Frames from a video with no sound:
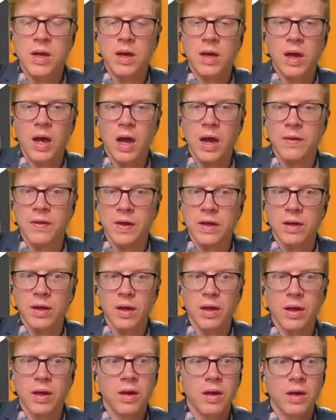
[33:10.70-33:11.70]
I think
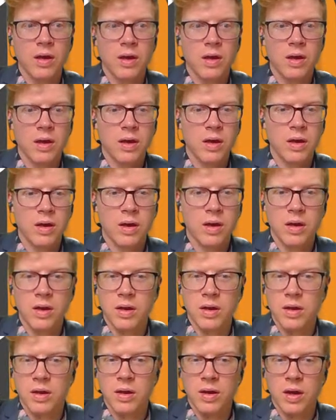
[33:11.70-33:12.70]

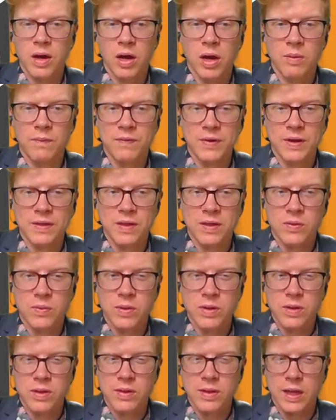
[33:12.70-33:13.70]
hopefully these
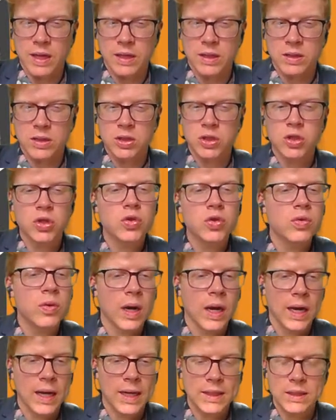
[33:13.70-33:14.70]
questions aren't too
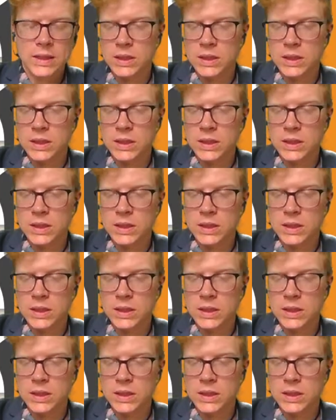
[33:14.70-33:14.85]
hard.